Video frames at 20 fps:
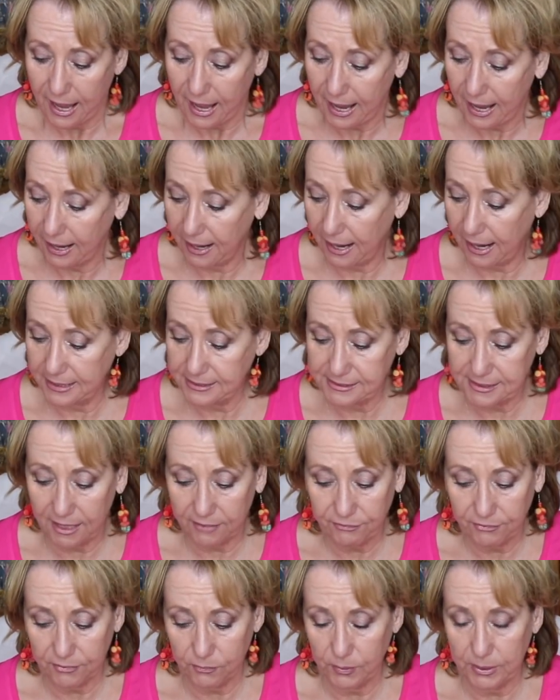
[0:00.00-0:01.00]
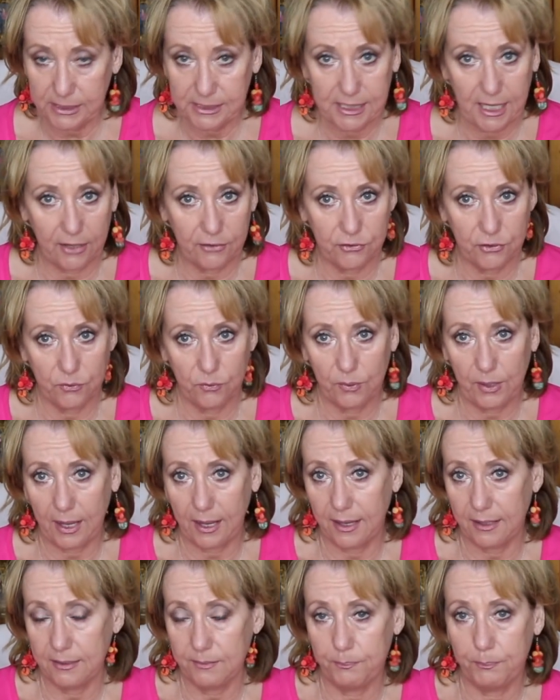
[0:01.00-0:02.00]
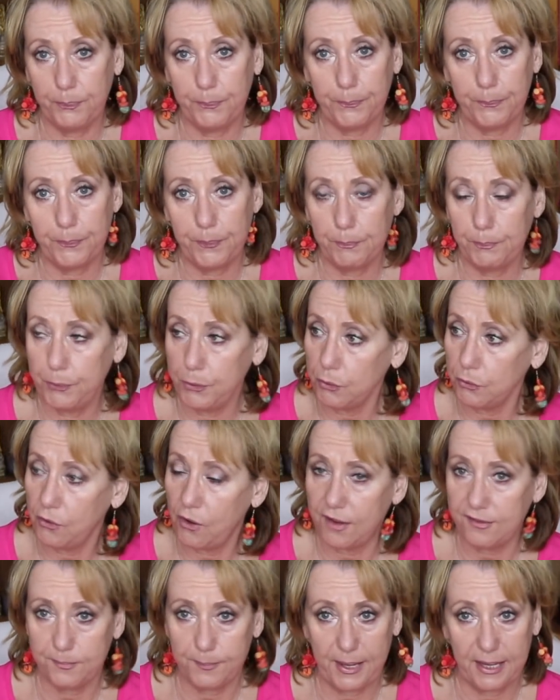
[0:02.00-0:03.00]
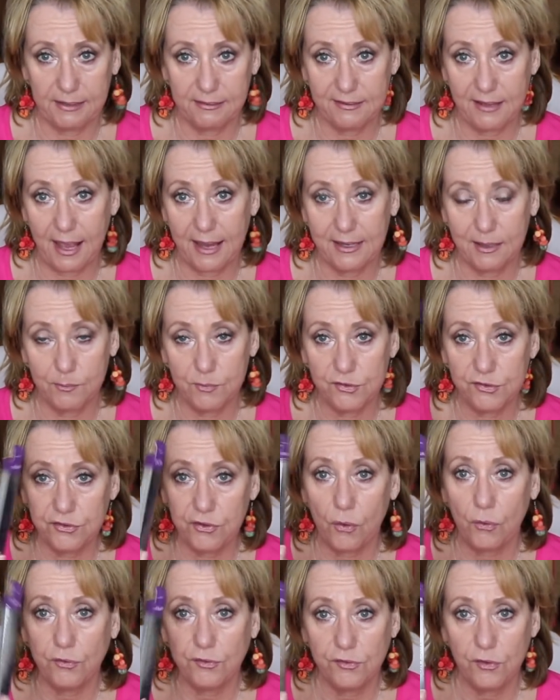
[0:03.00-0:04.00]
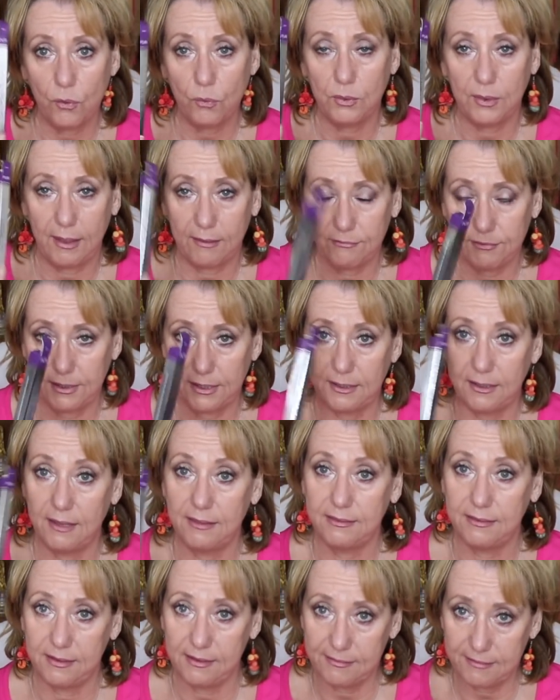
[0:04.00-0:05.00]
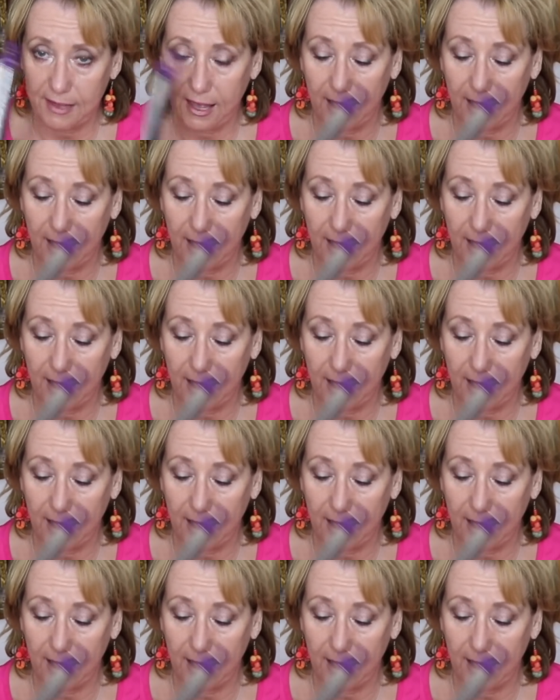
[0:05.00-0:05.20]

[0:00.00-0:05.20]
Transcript: I, I definitely want to tell you, I, uh, PUR Cosmetics, I am so, so loving these